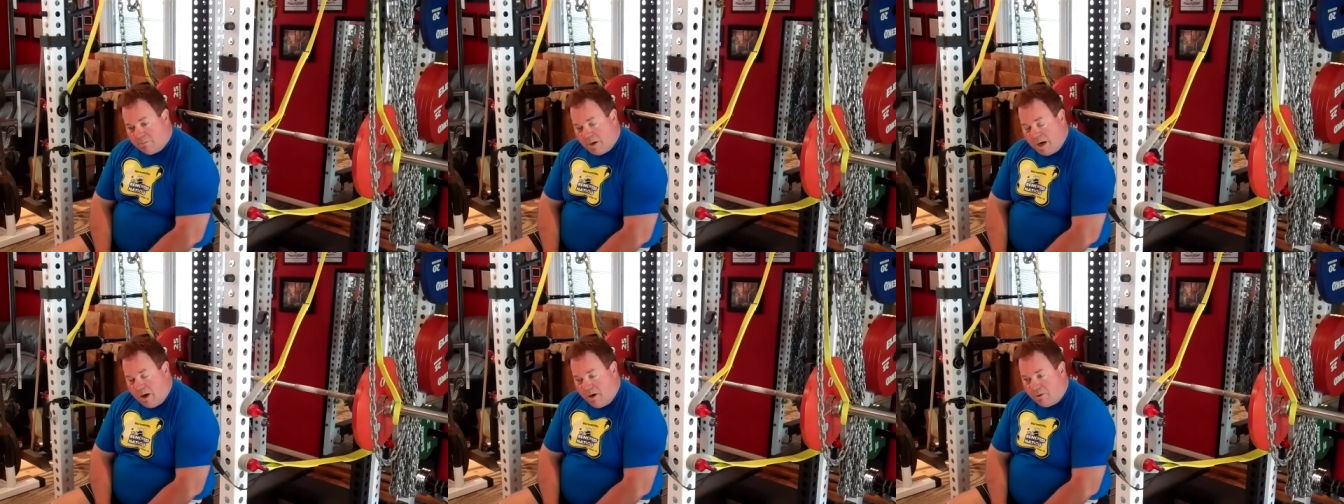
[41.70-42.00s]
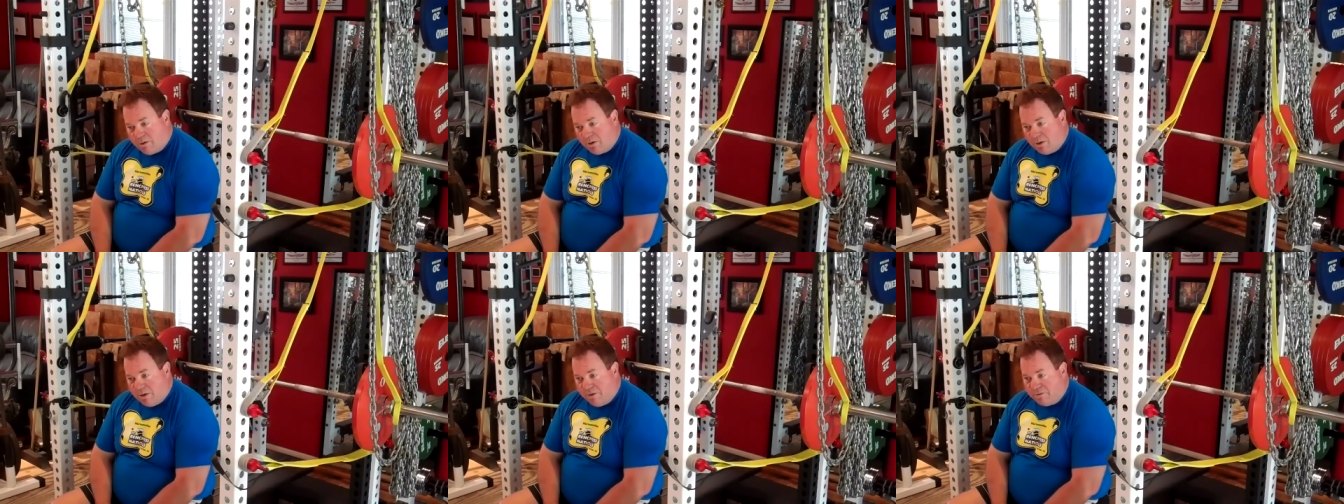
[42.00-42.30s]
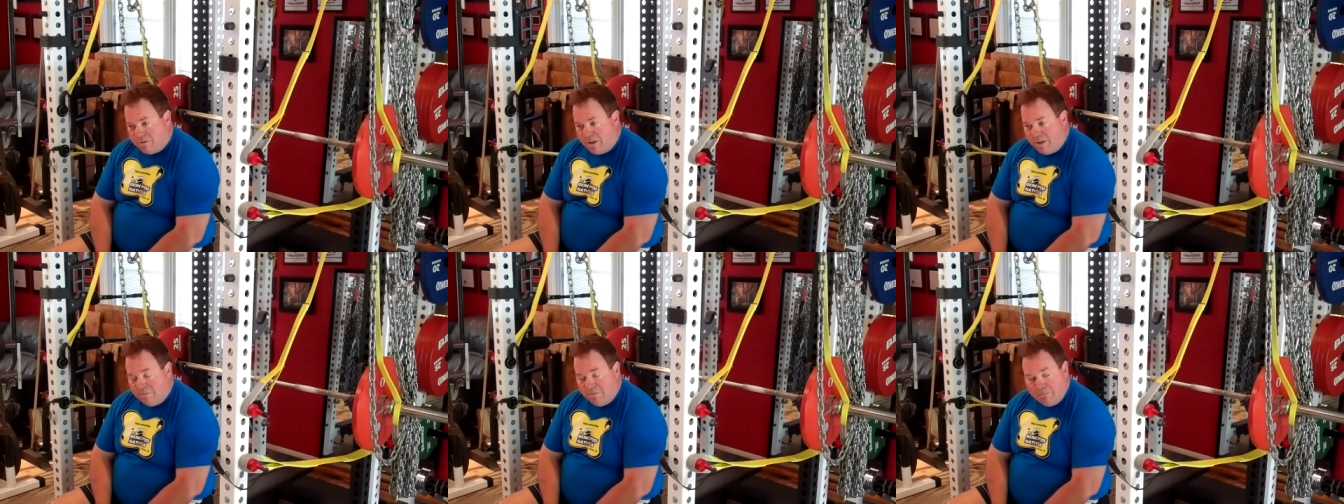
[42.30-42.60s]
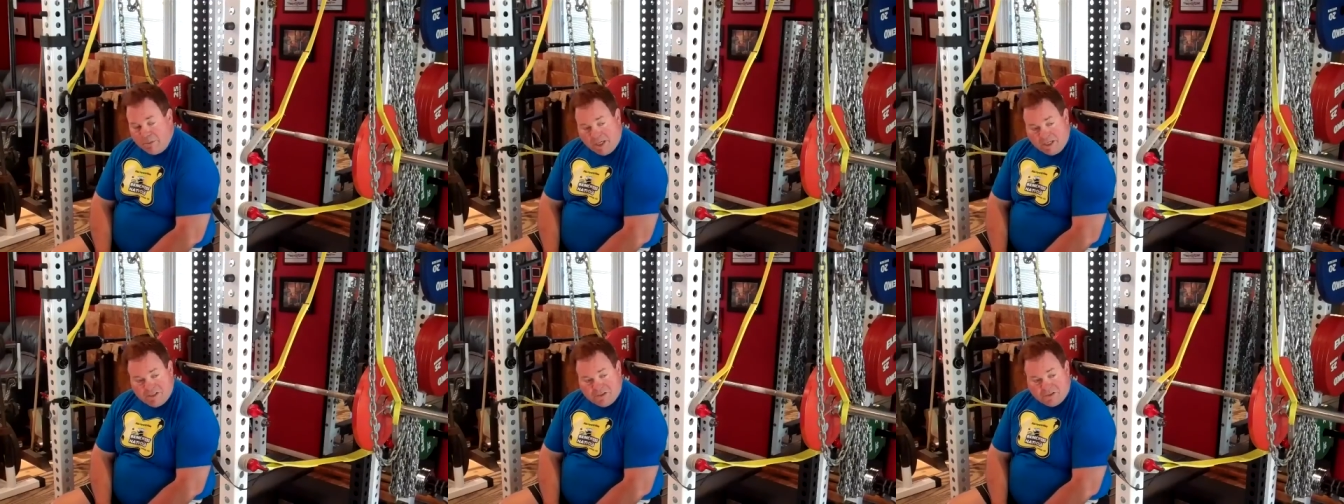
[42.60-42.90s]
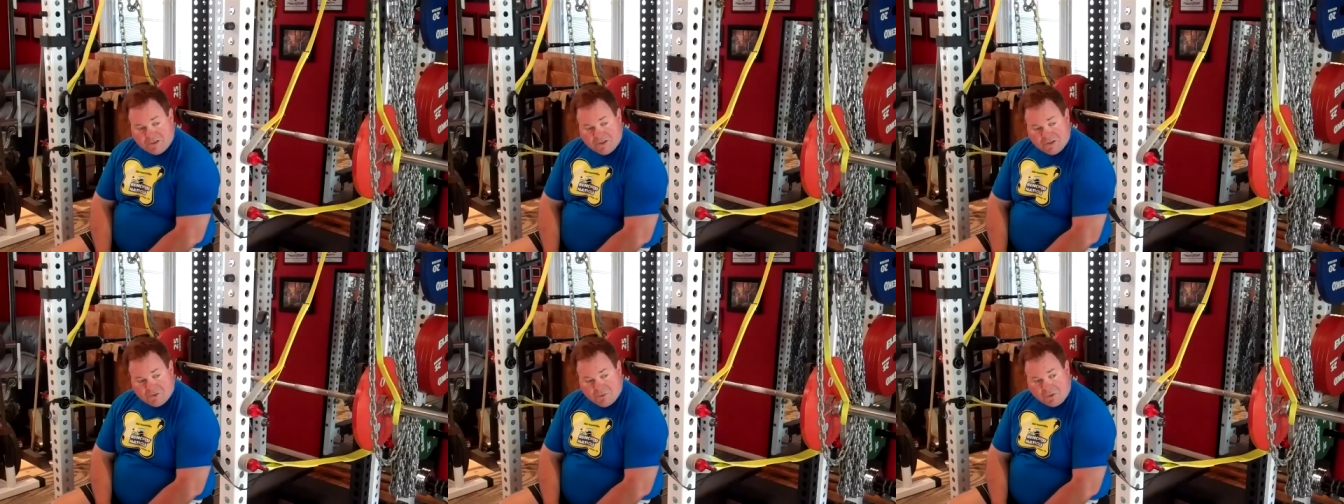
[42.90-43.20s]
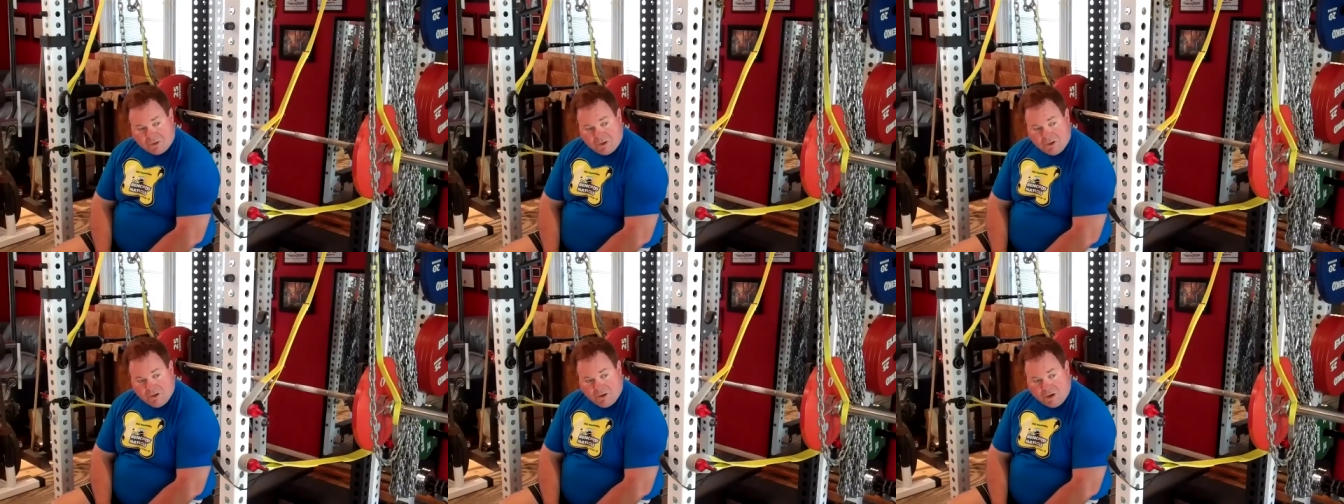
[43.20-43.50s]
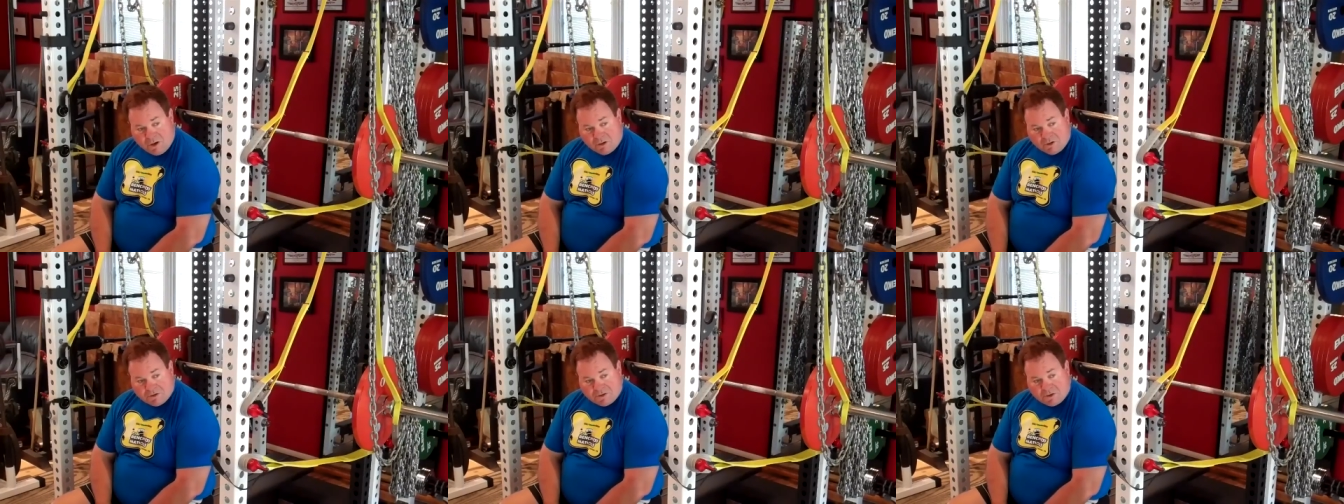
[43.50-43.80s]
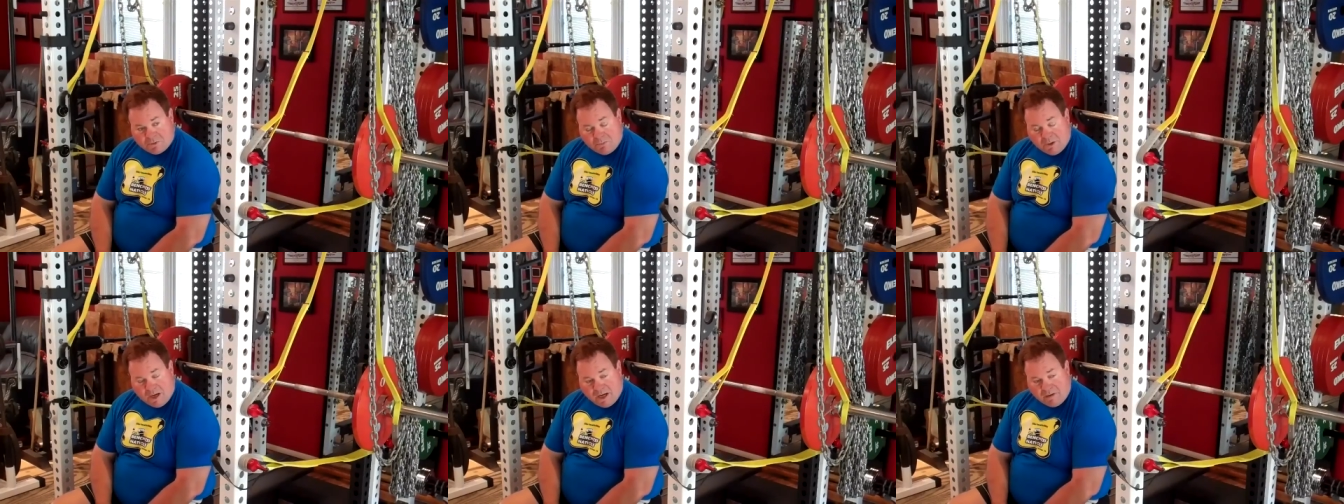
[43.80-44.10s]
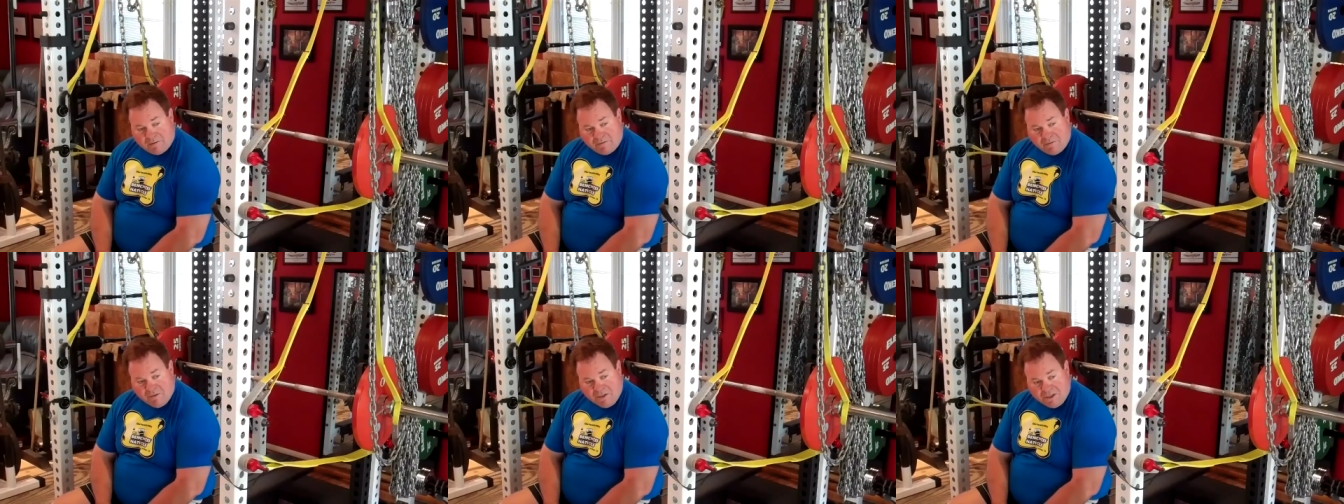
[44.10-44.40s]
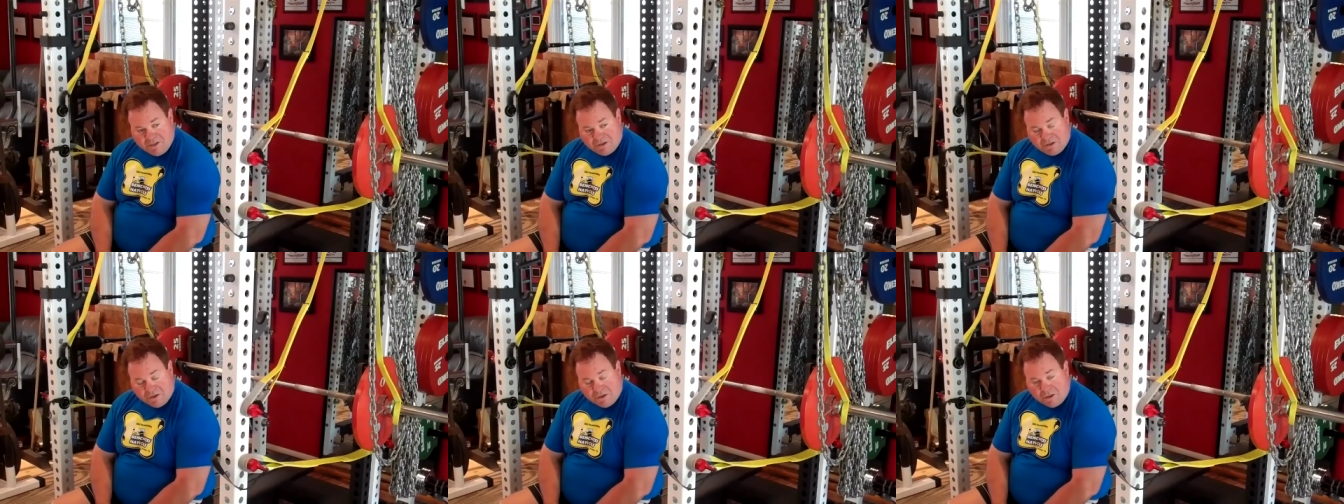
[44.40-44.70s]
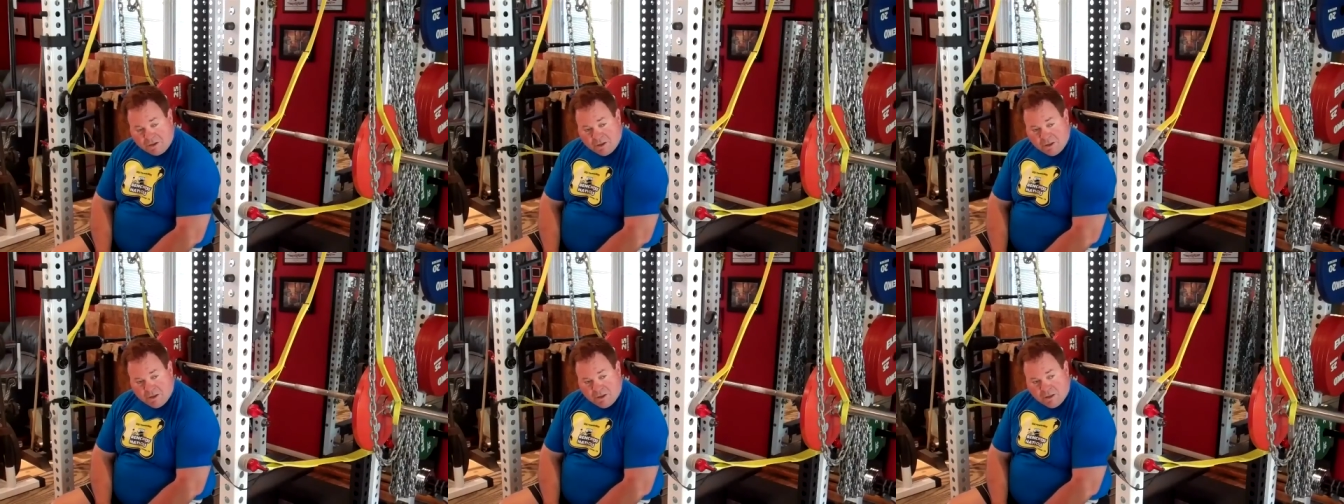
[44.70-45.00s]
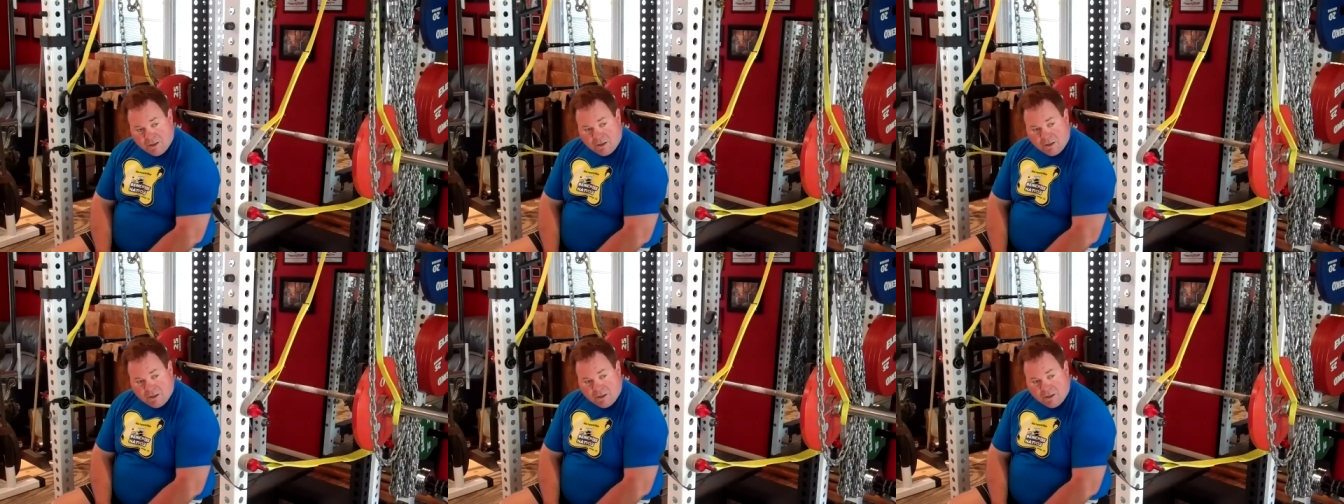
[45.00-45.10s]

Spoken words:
powerlifting benches with the auto spot feature